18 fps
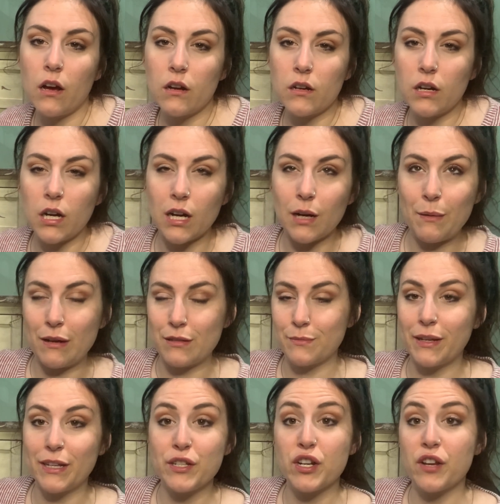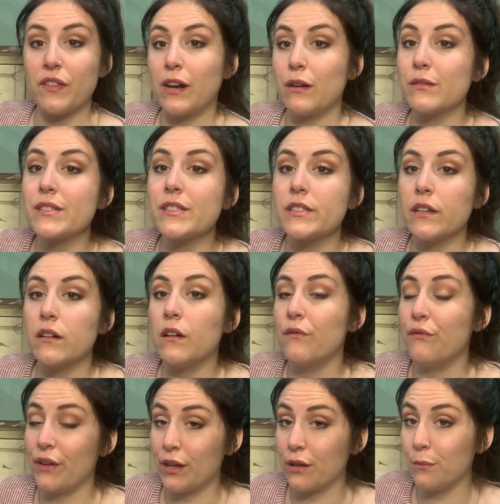I was making sure that it was still
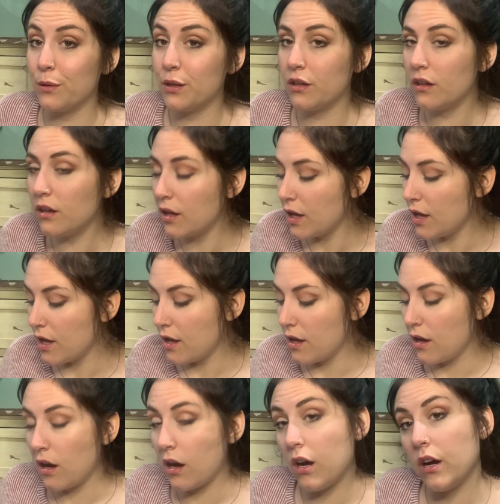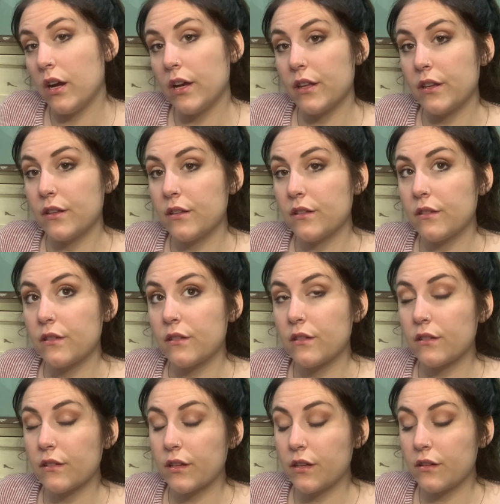available on
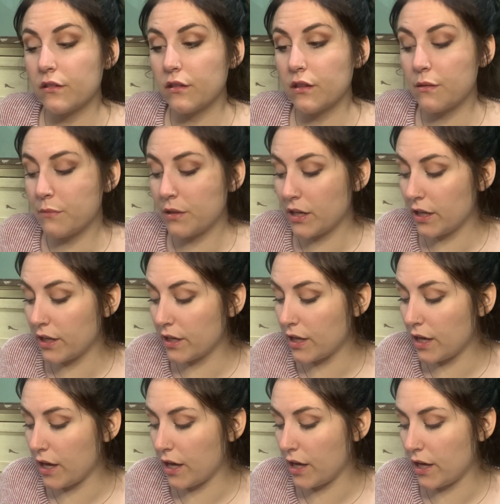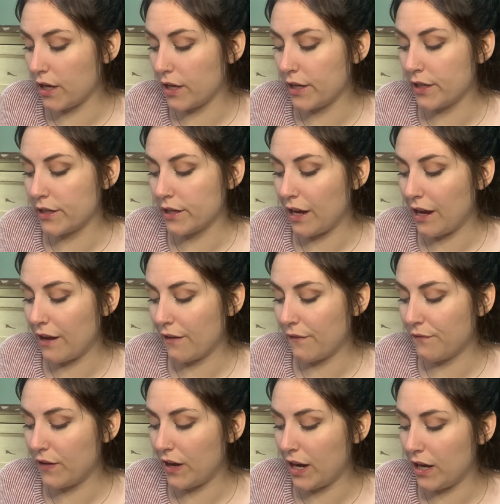Kindle Unlimited, and I
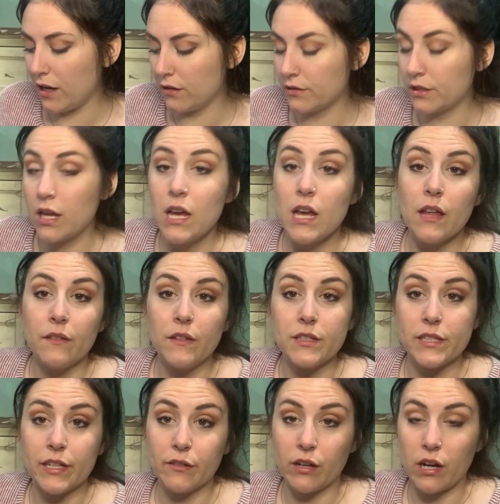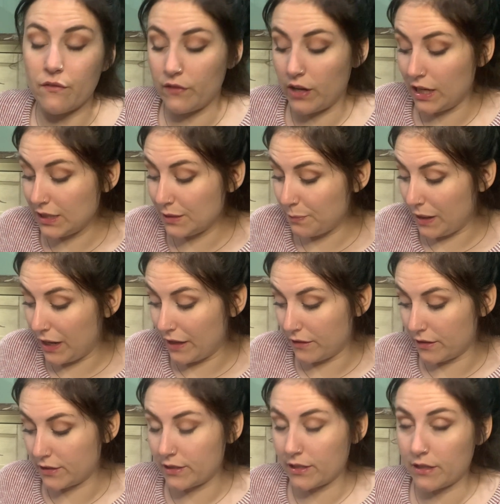found The Secret of Us by
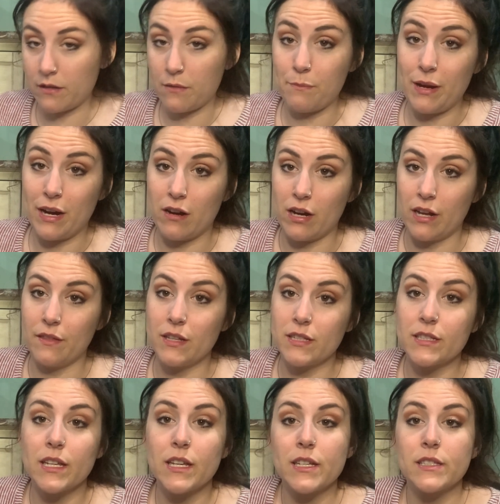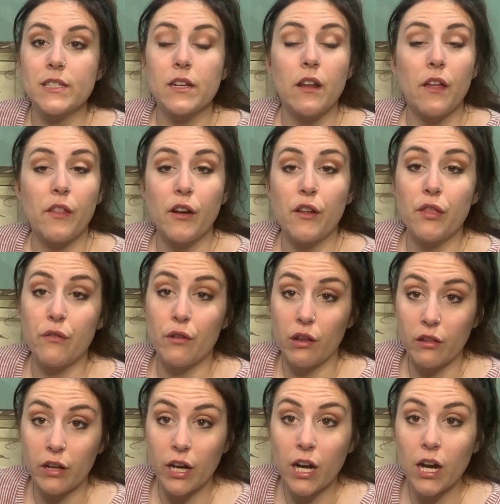Lucinda Berry. This is another
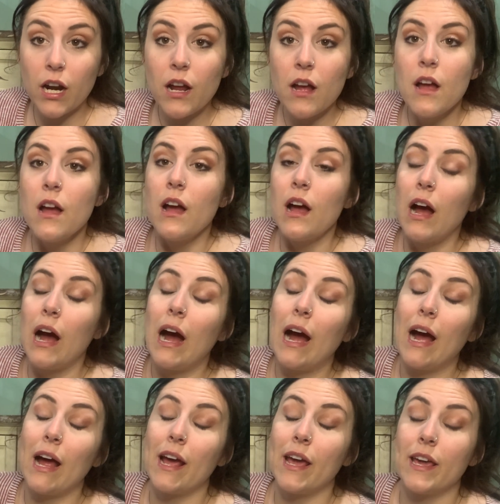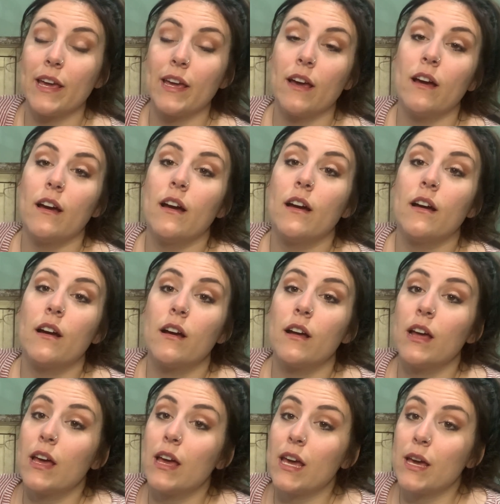thriller. I
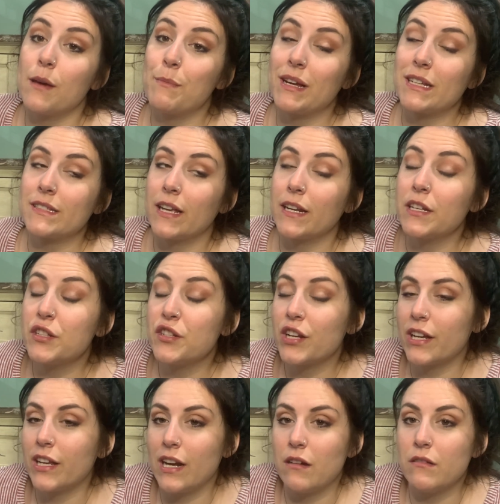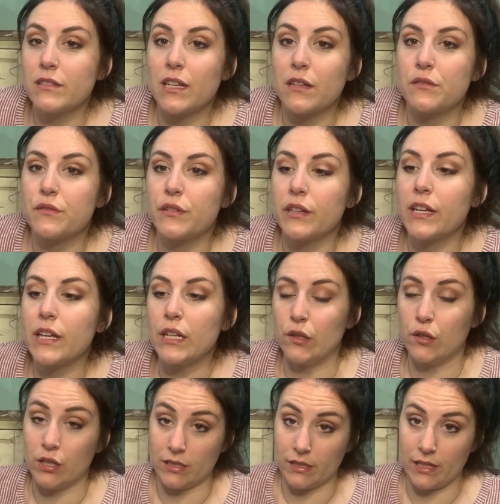am excited to check it out. It sounds really
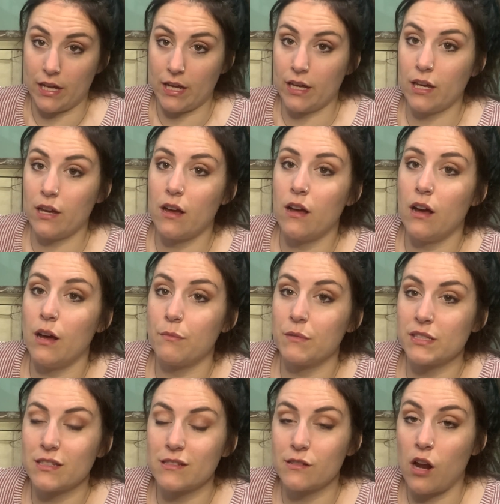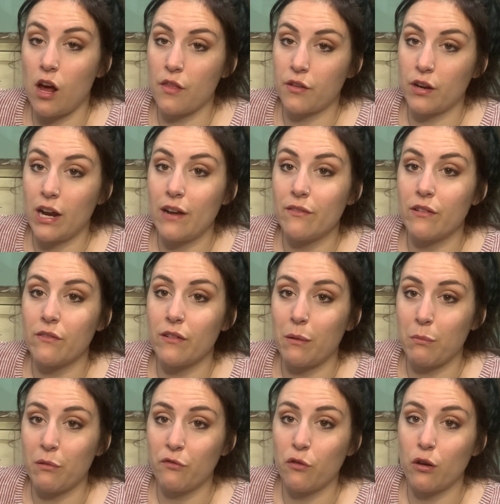interesting. This is an author I haven't read
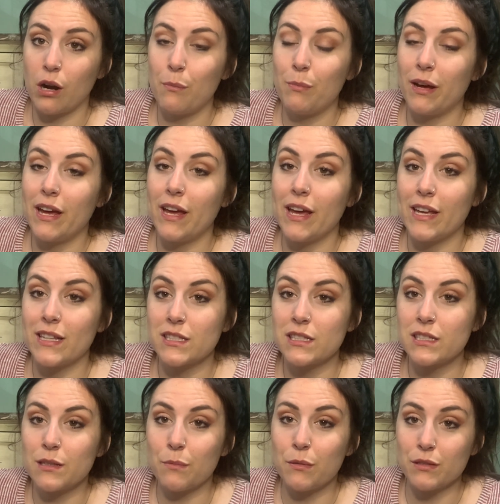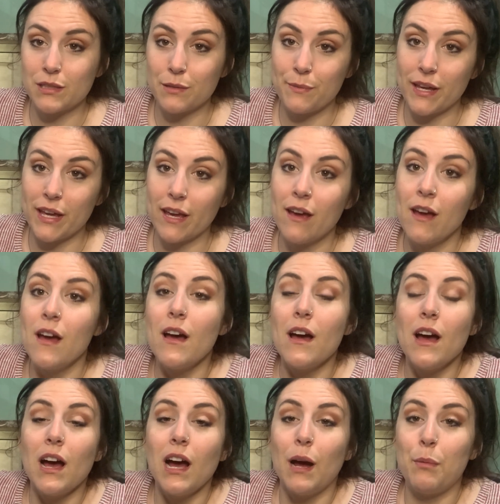before, but it's supposed to be
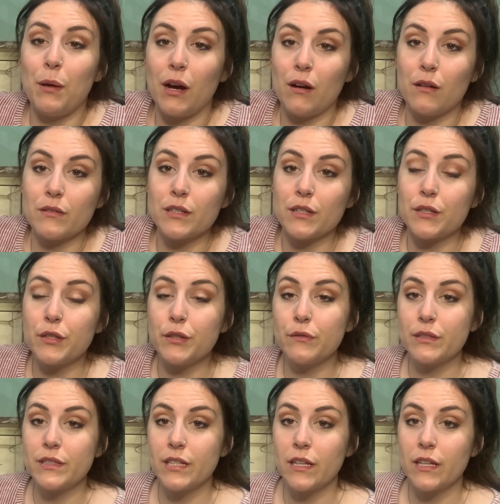about two